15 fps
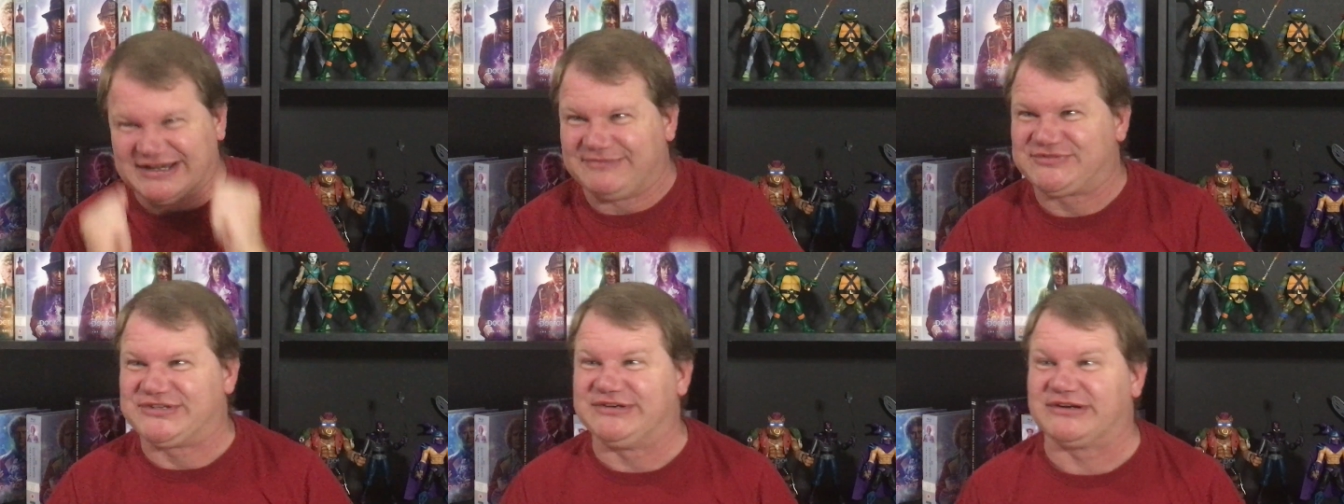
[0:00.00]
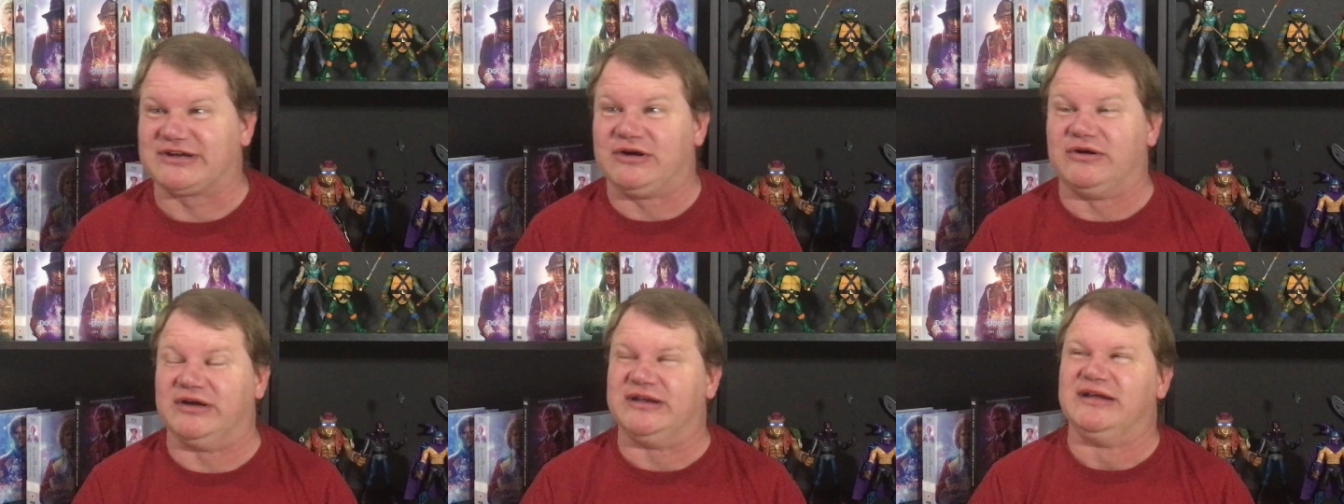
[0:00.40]
And I'm sitting there
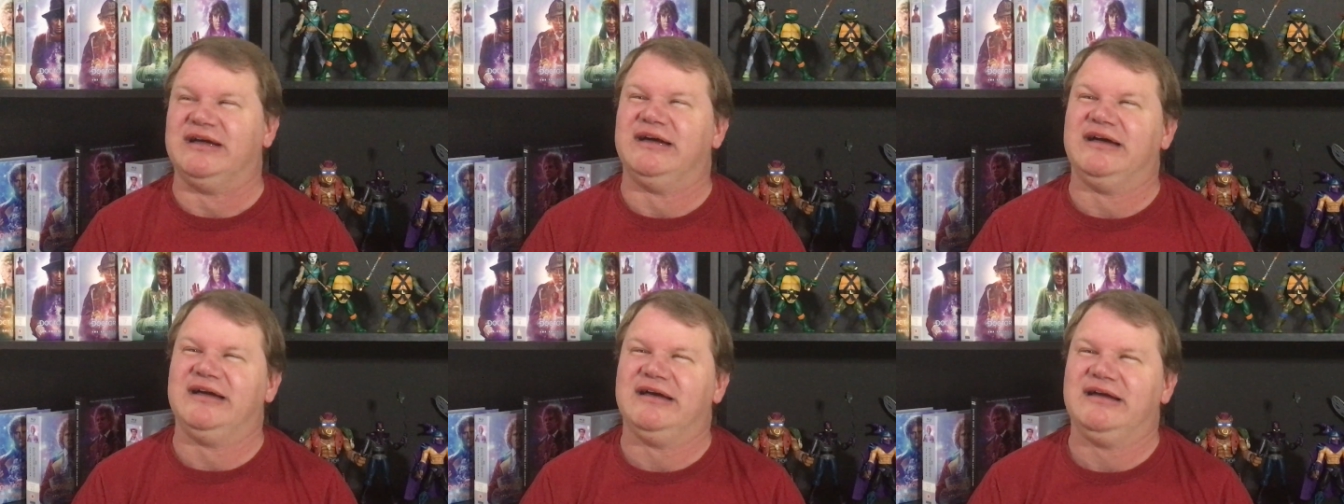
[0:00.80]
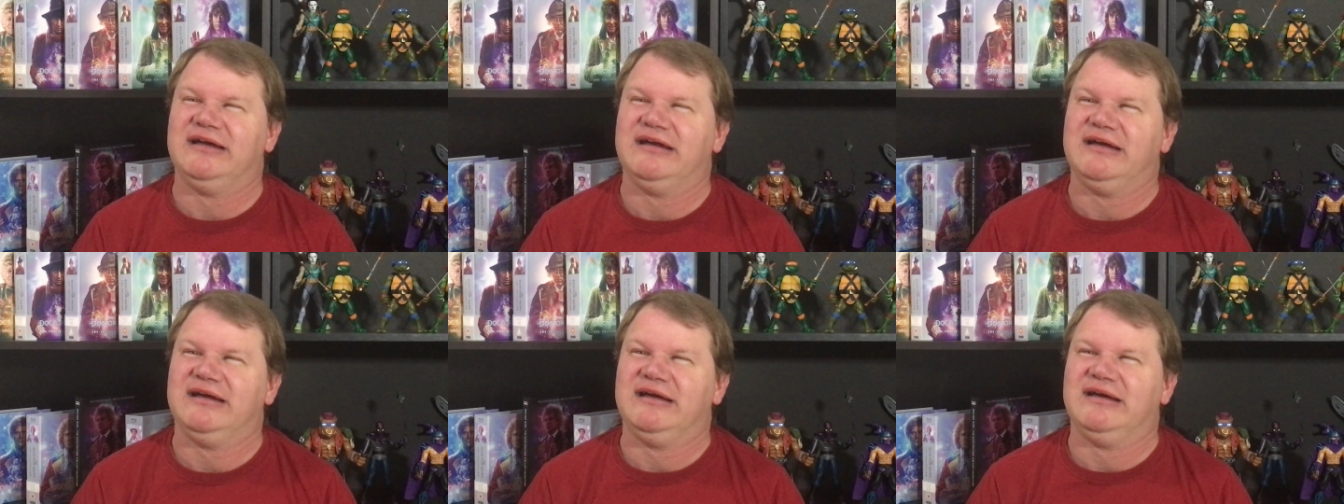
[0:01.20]
going,
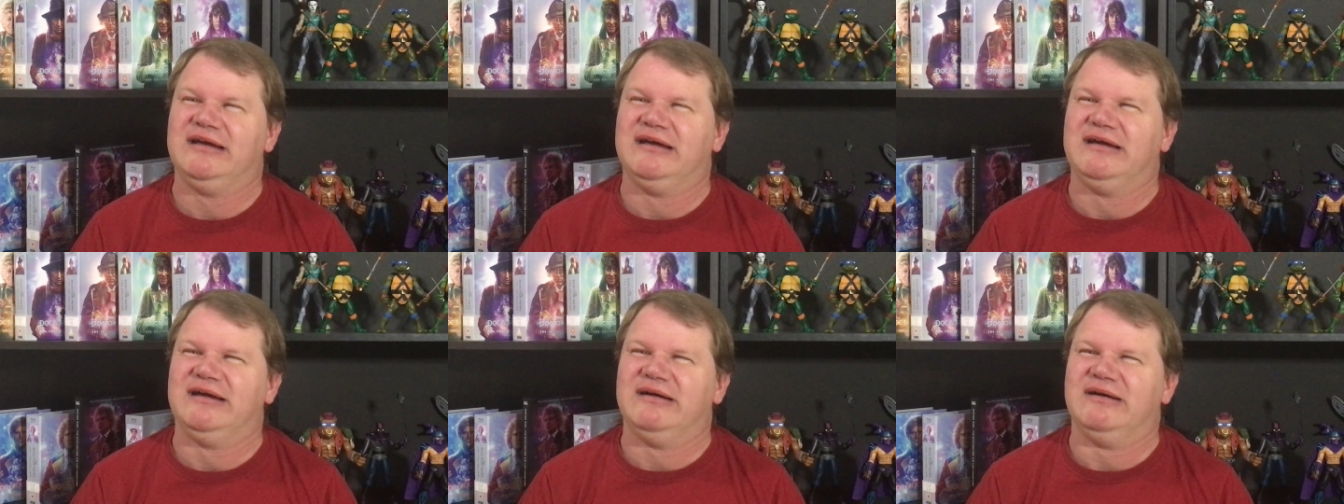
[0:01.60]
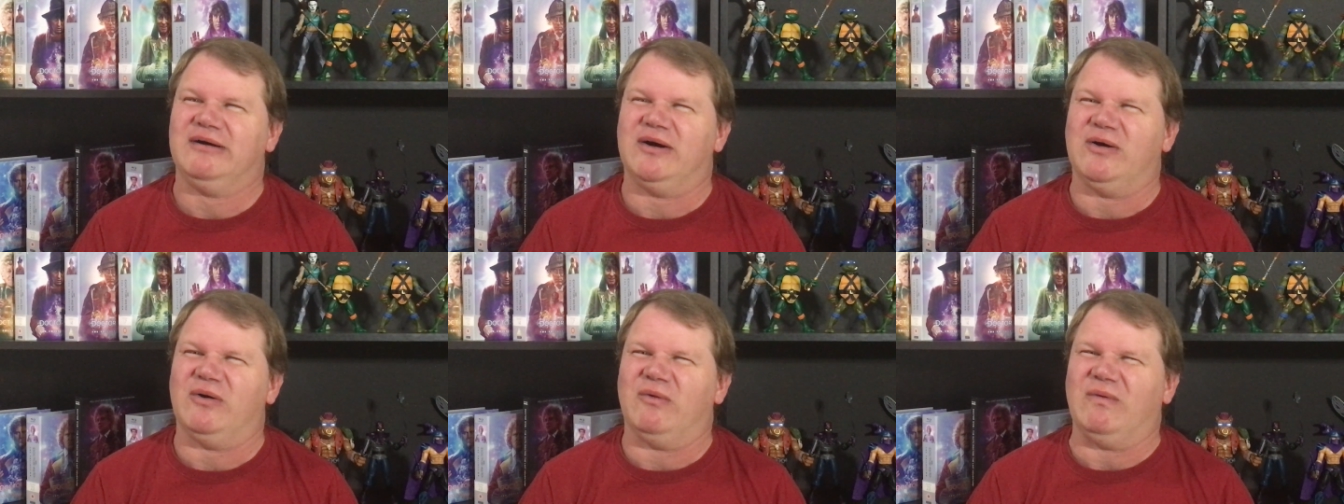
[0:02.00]

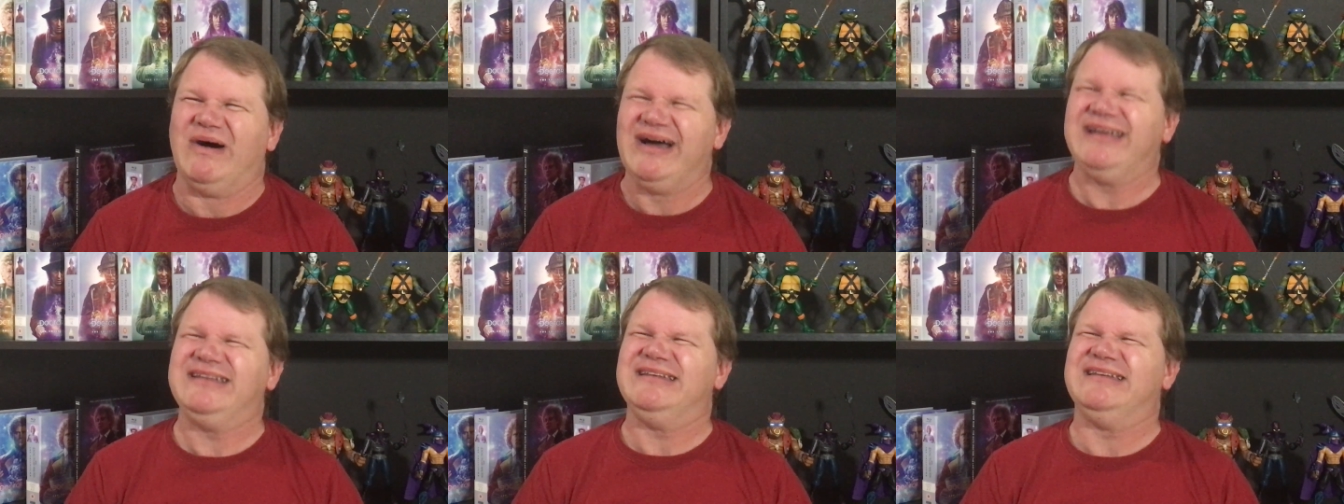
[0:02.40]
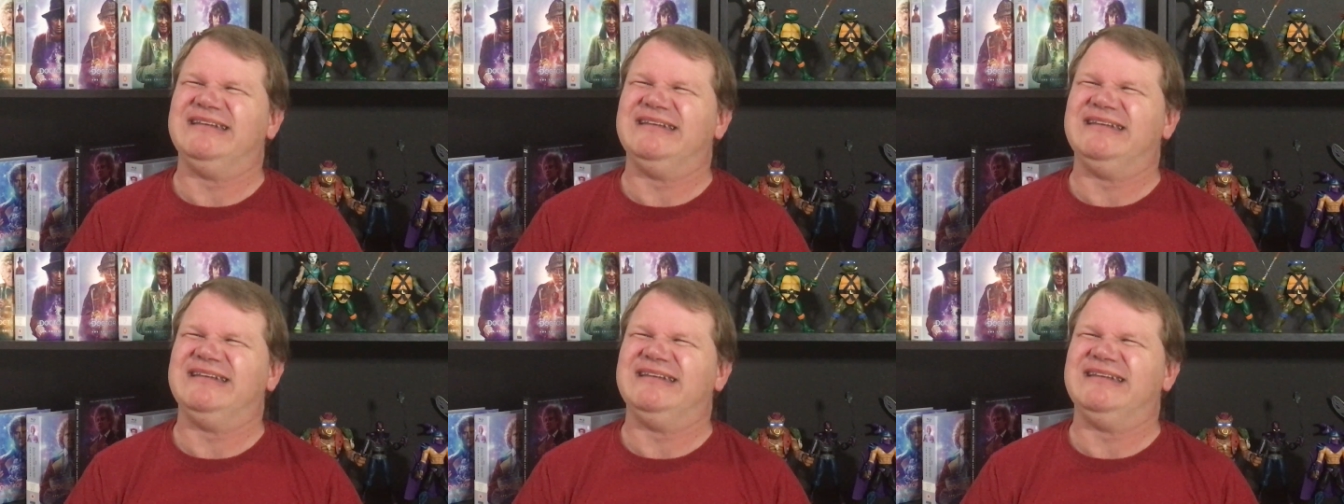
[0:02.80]
what?